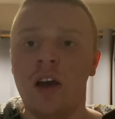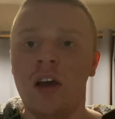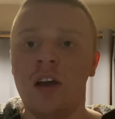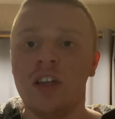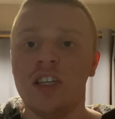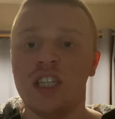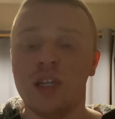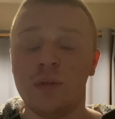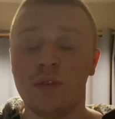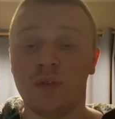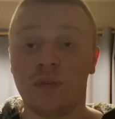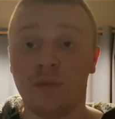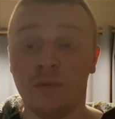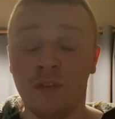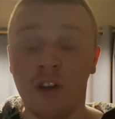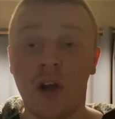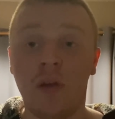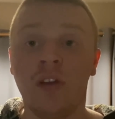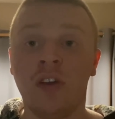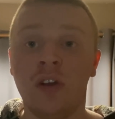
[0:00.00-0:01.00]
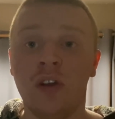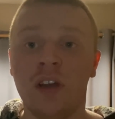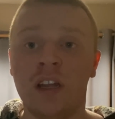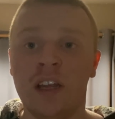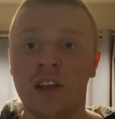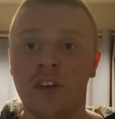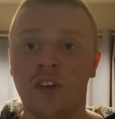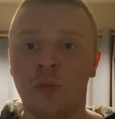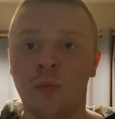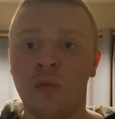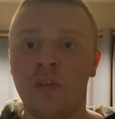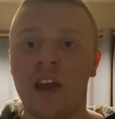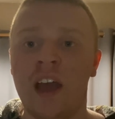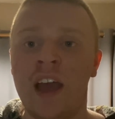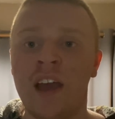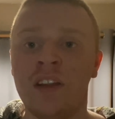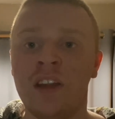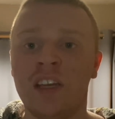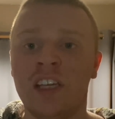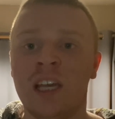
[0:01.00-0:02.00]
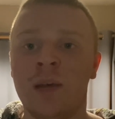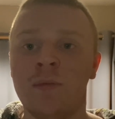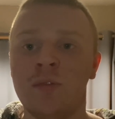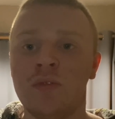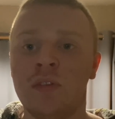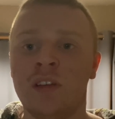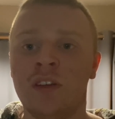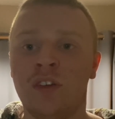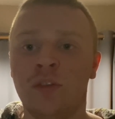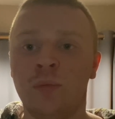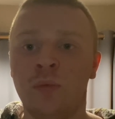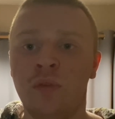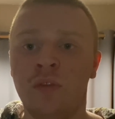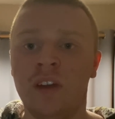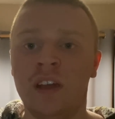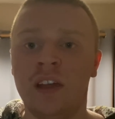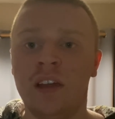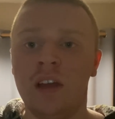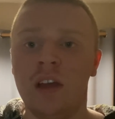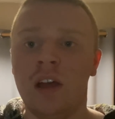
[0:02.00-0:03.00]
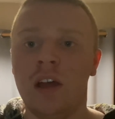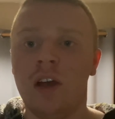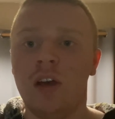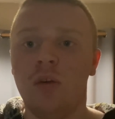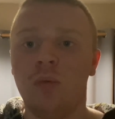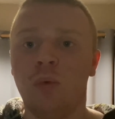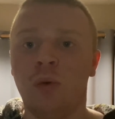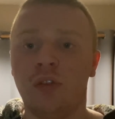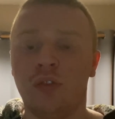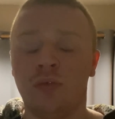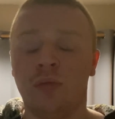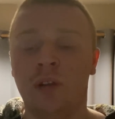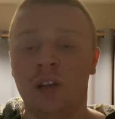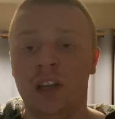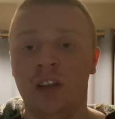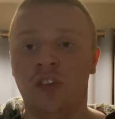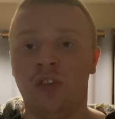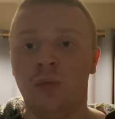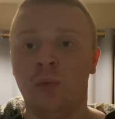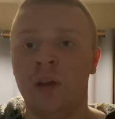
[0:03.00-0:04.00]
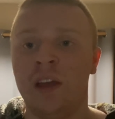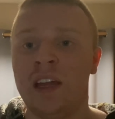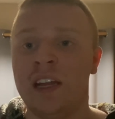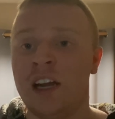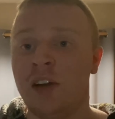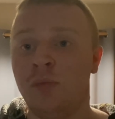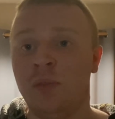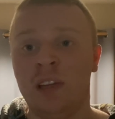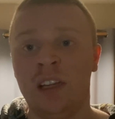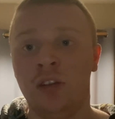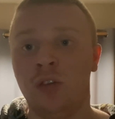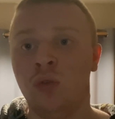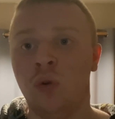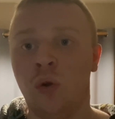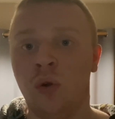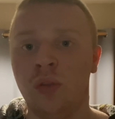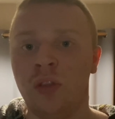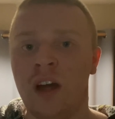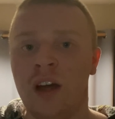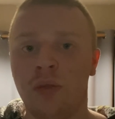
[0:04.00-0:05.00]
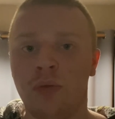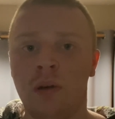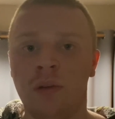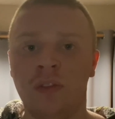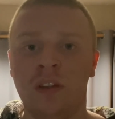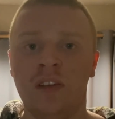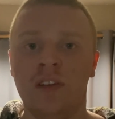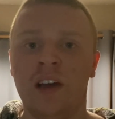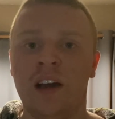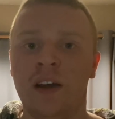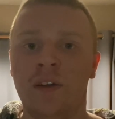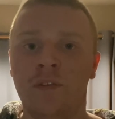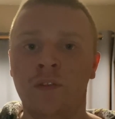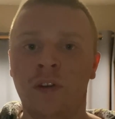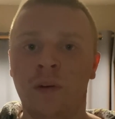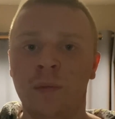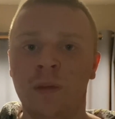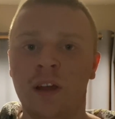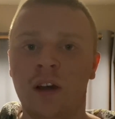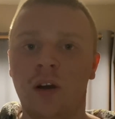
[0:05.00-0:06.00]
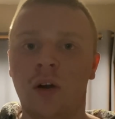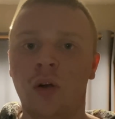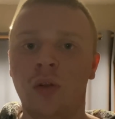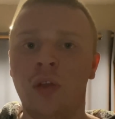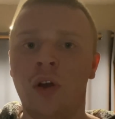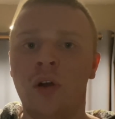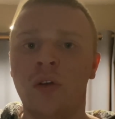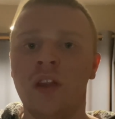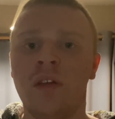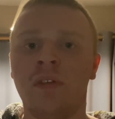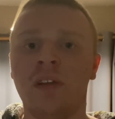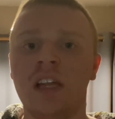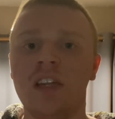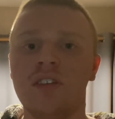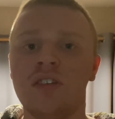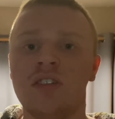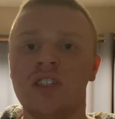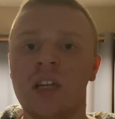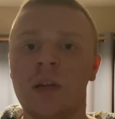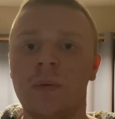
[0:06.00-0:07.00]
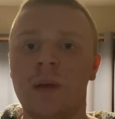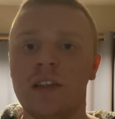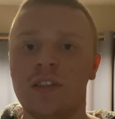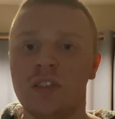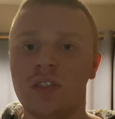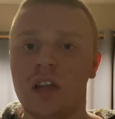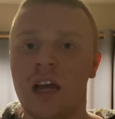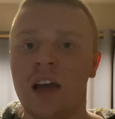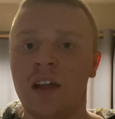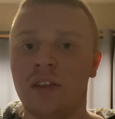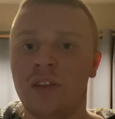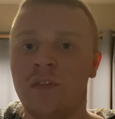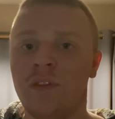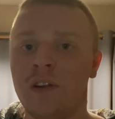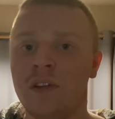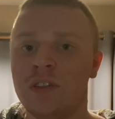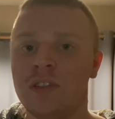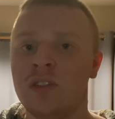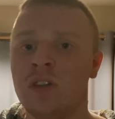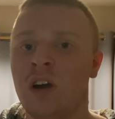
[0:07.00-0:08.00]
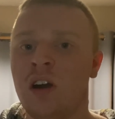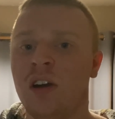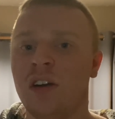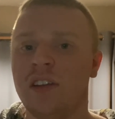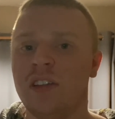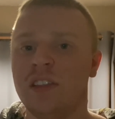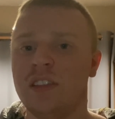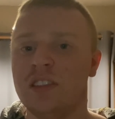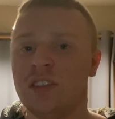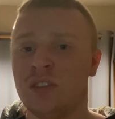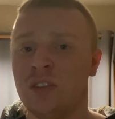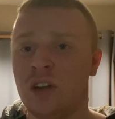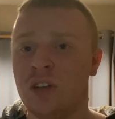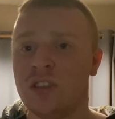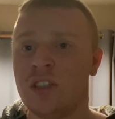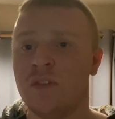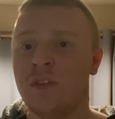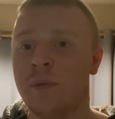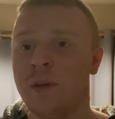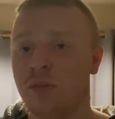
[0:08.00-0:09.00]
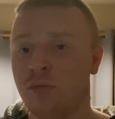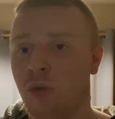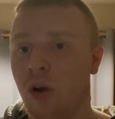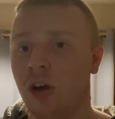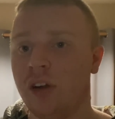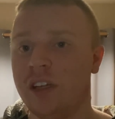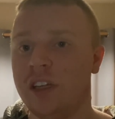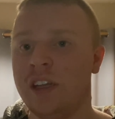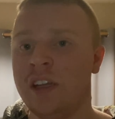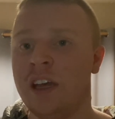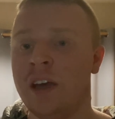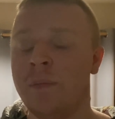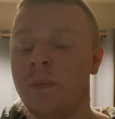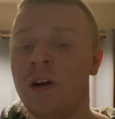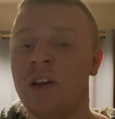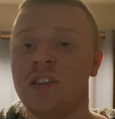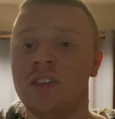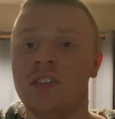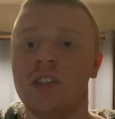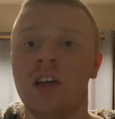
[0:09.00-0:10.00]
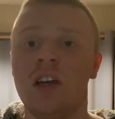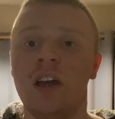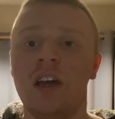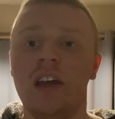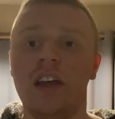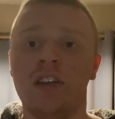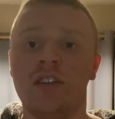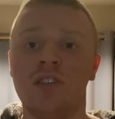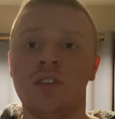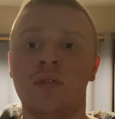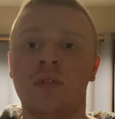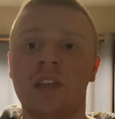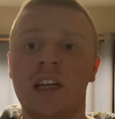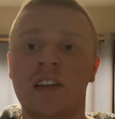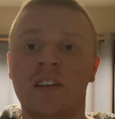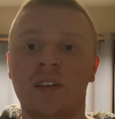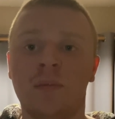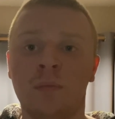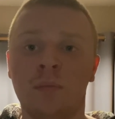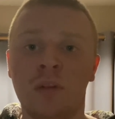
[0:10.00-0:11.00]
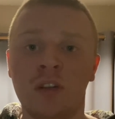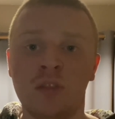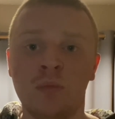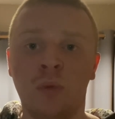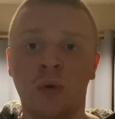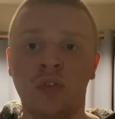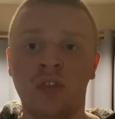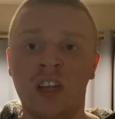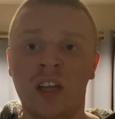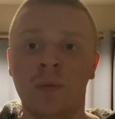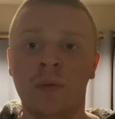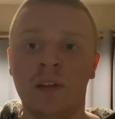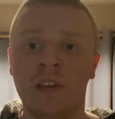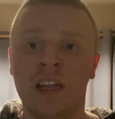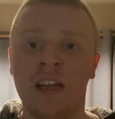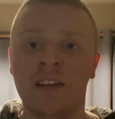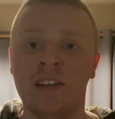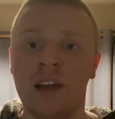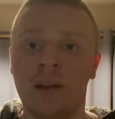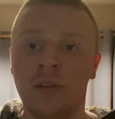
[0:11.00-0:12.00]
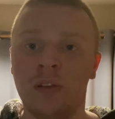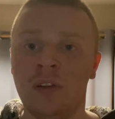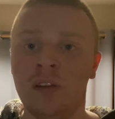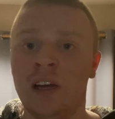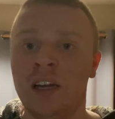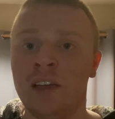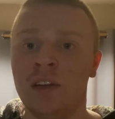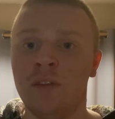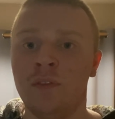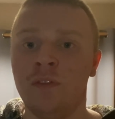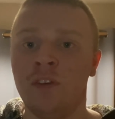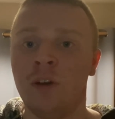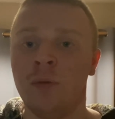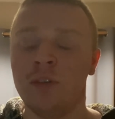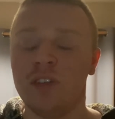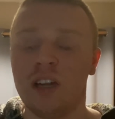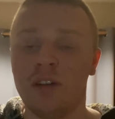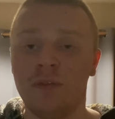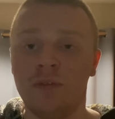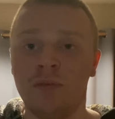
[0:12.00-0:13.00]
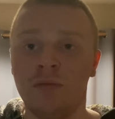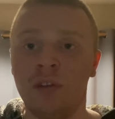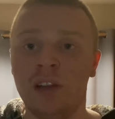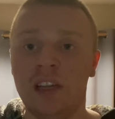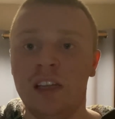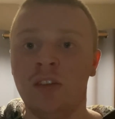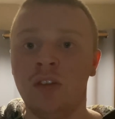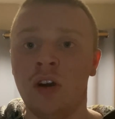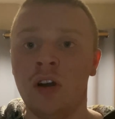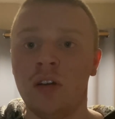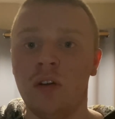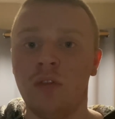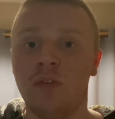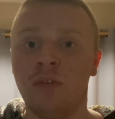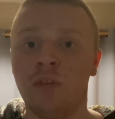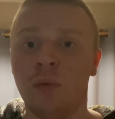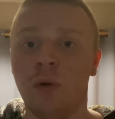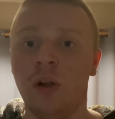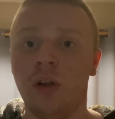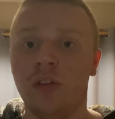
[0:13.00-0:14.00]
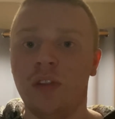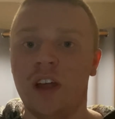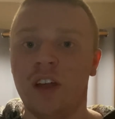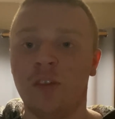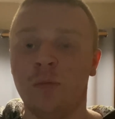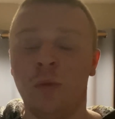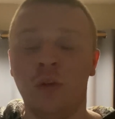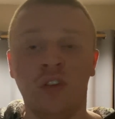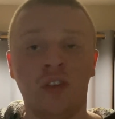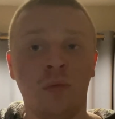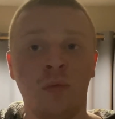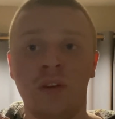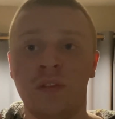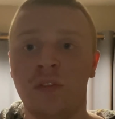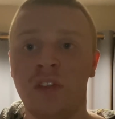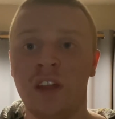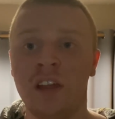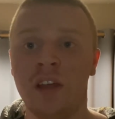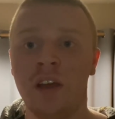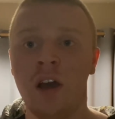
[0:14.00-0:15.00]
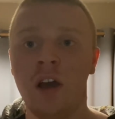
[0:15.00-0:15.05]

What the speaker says: she was very good here in this movie, and the chemistry in this movie was really sweet, and I really adored that throughout the entire film here. Although their relationship at the very start starts off a bit rocky here, but it soon gets much more deeper later down the line in the film, which I've really dug from all of that. It's mostly with the